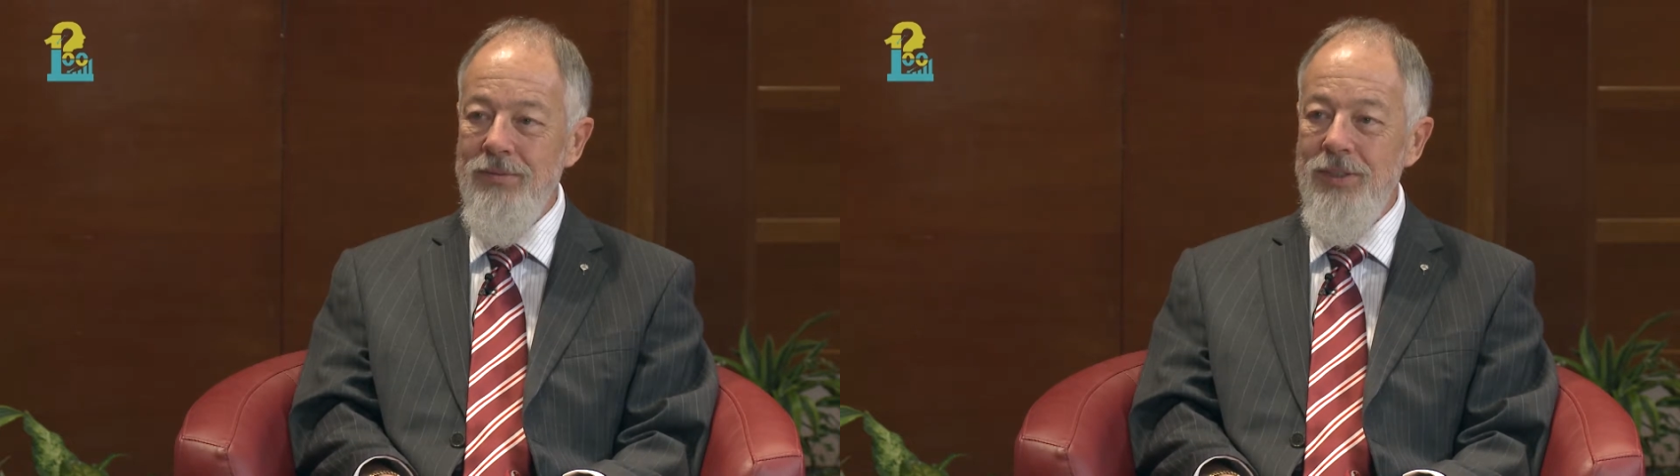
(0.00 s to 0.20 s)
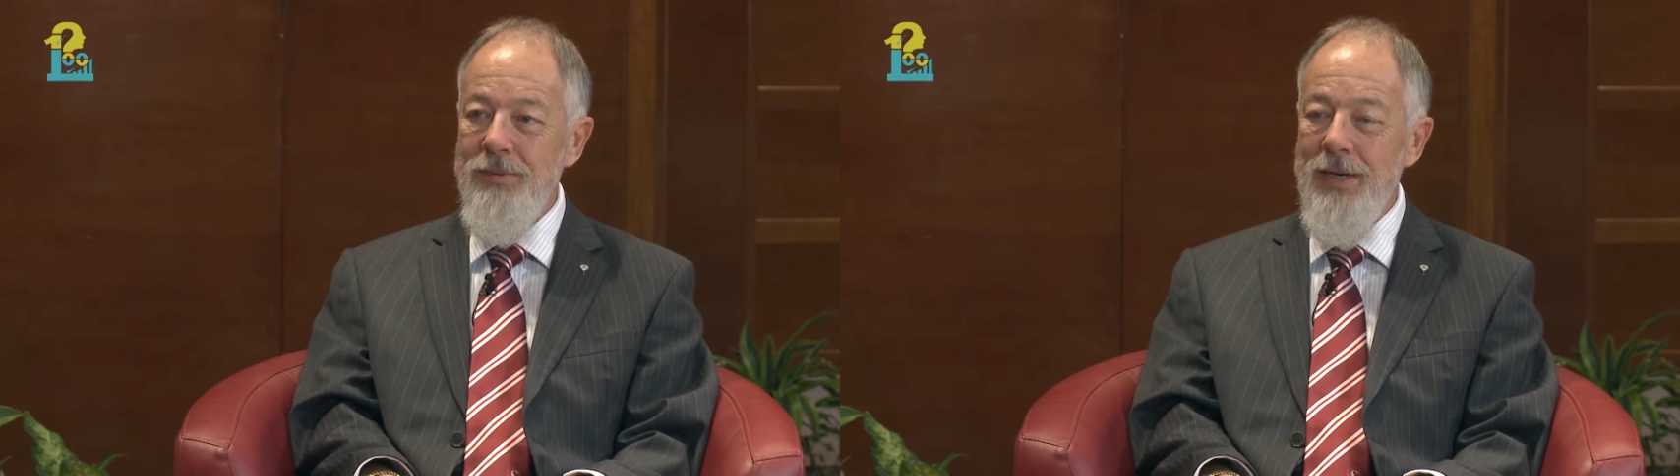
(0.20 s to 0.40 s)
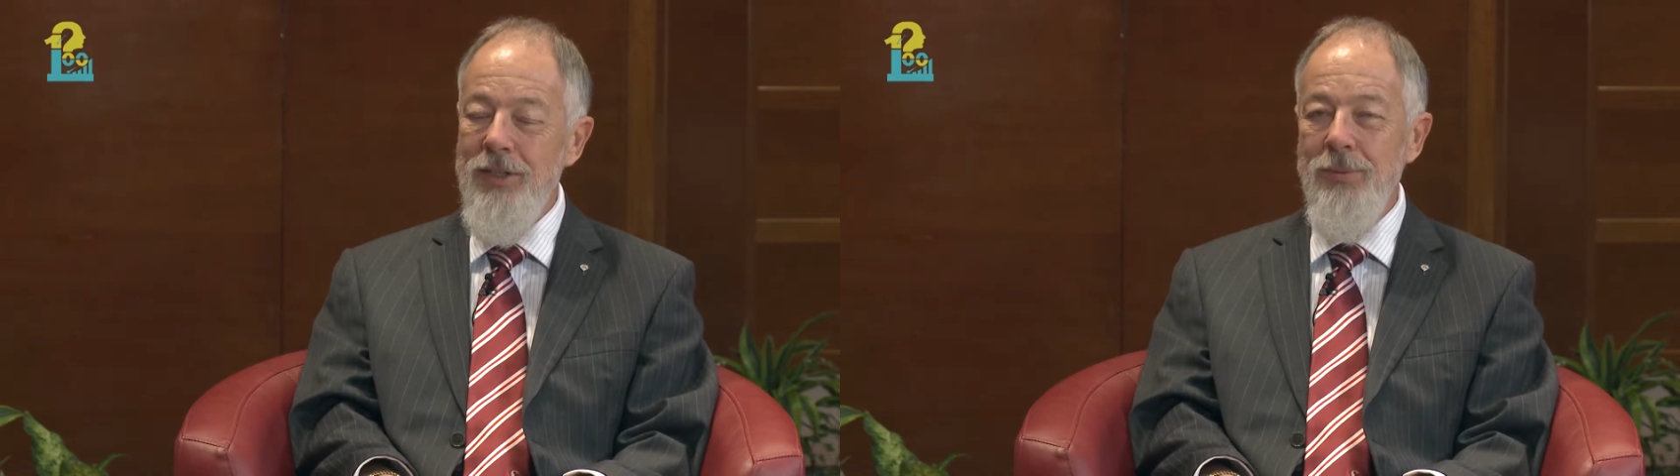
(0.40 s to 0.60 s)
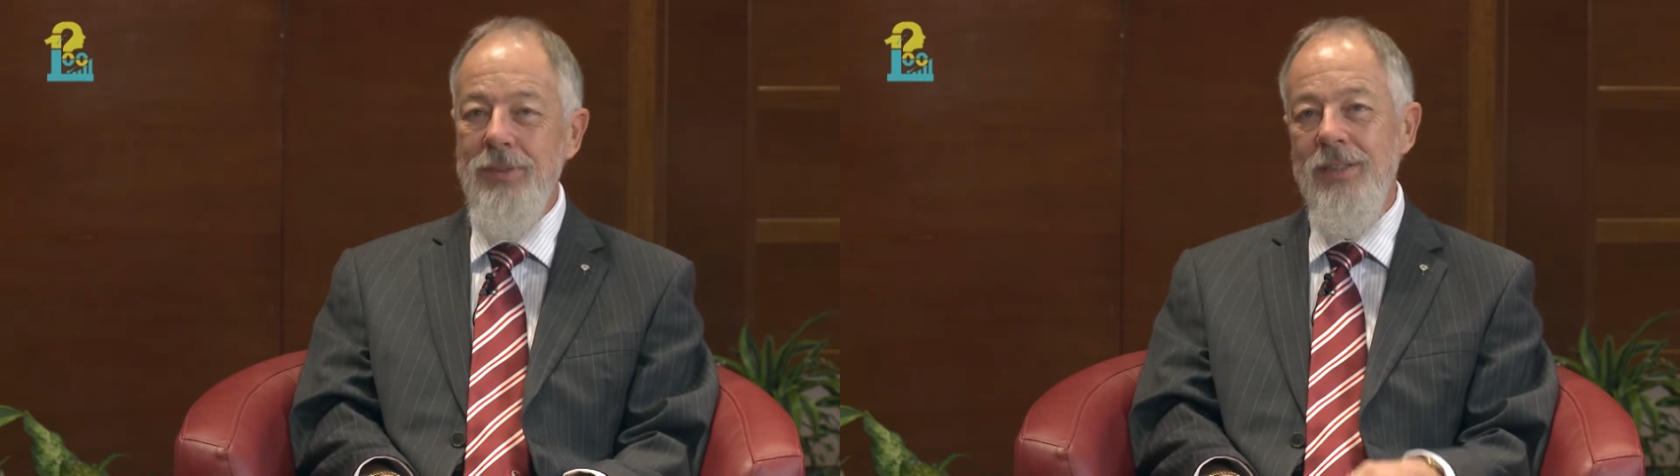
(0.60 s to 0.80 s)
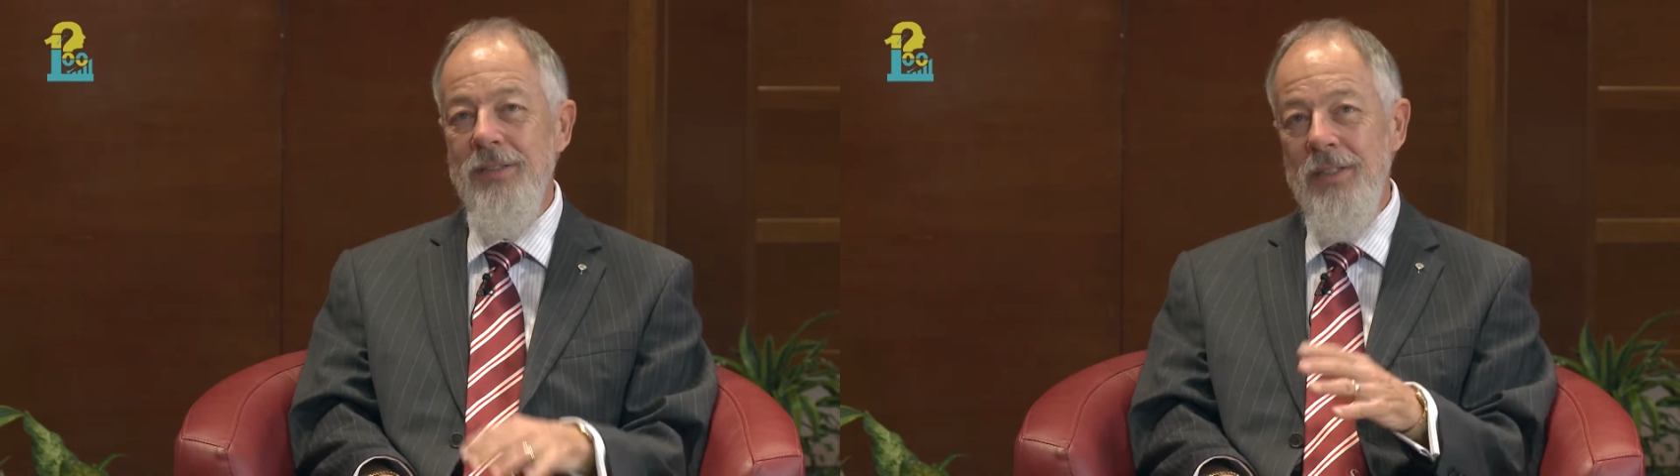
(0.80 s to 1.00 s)
risk
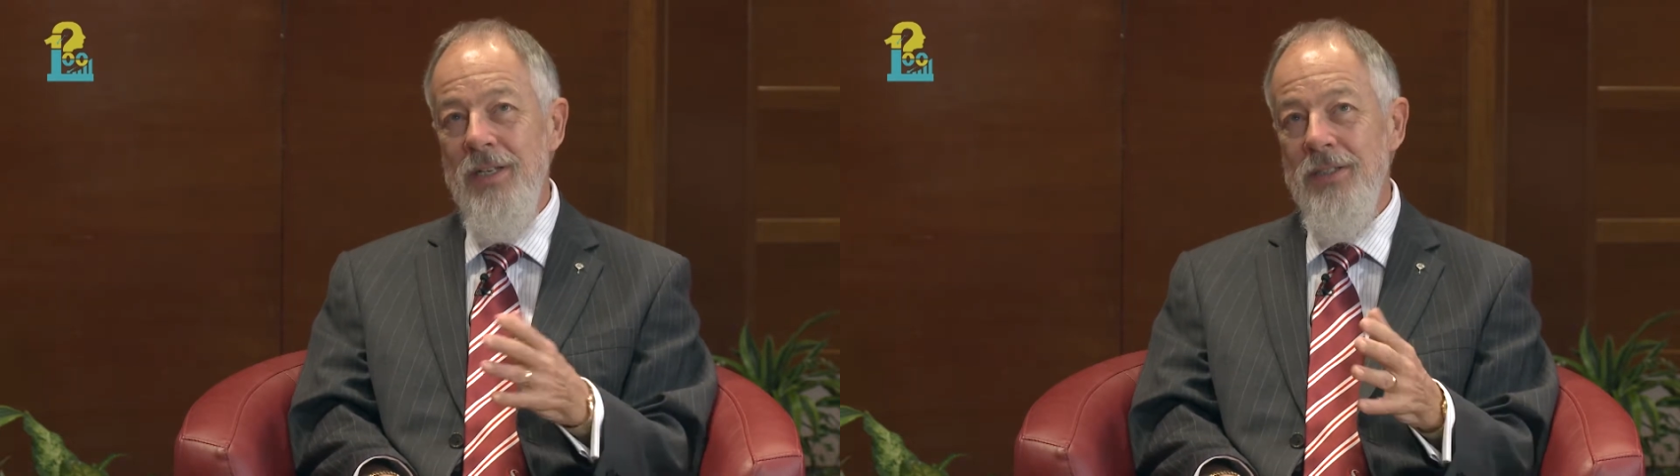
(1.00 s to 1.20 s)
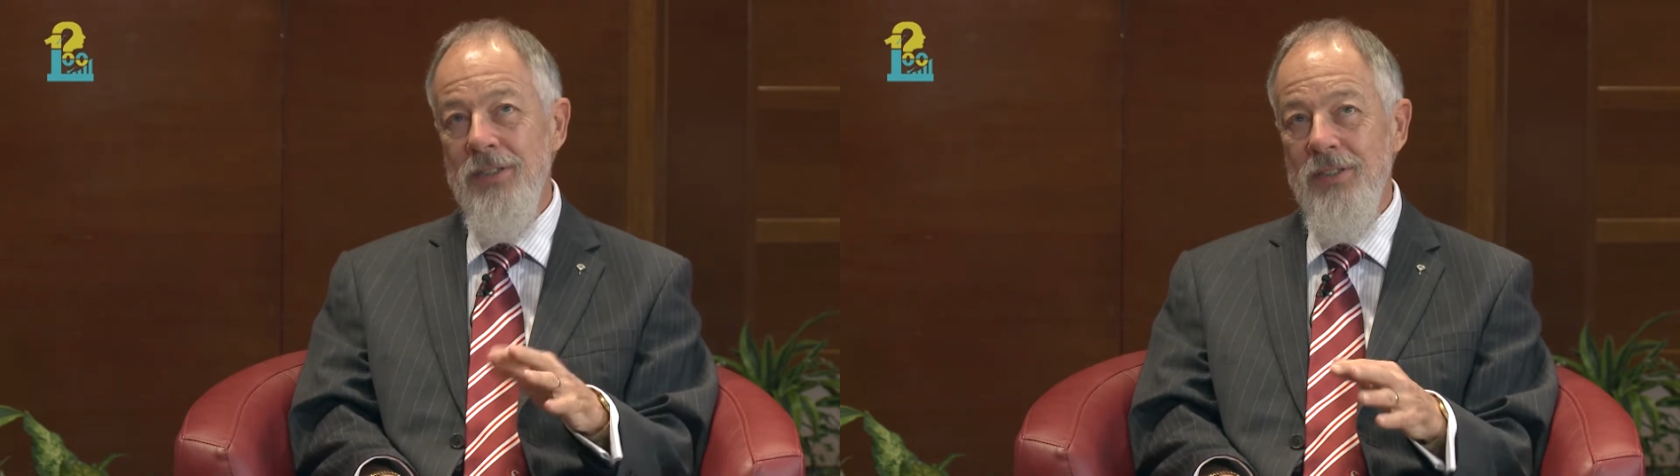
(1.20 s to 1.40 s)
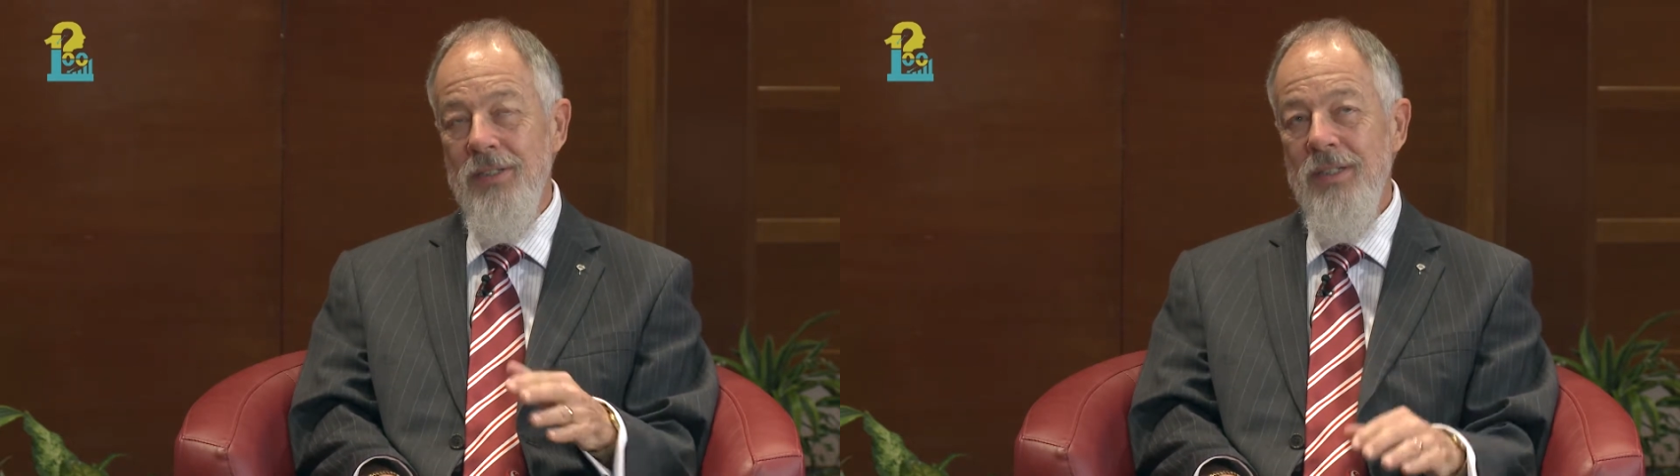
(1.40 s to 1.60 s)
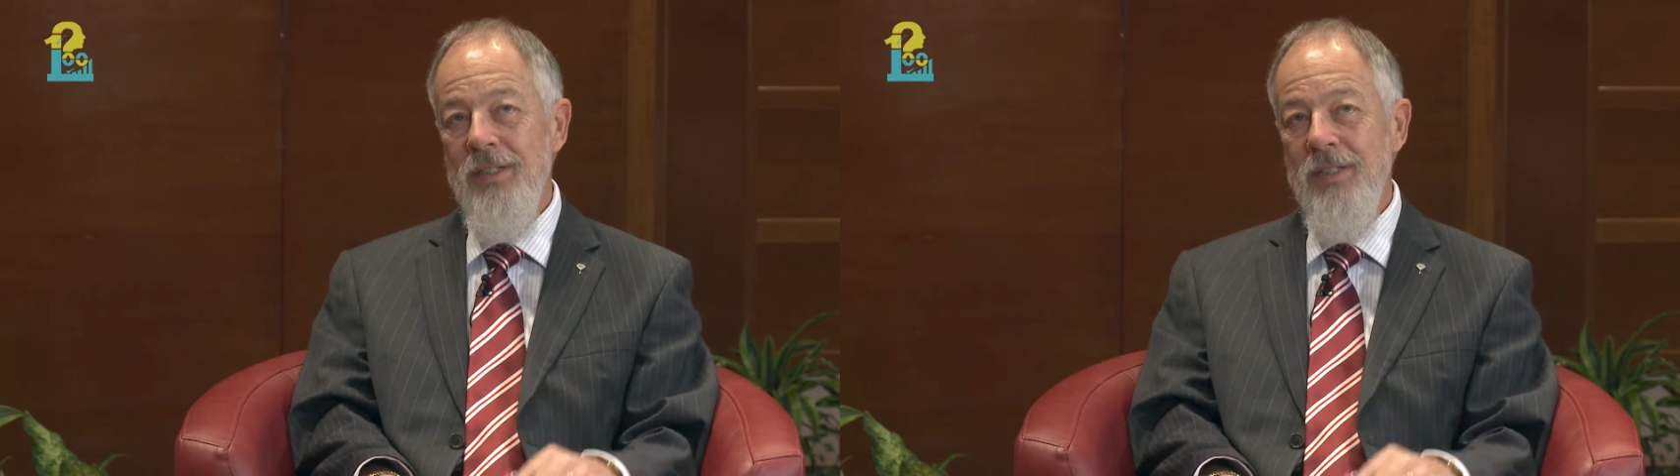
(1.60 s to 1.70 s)
management in the last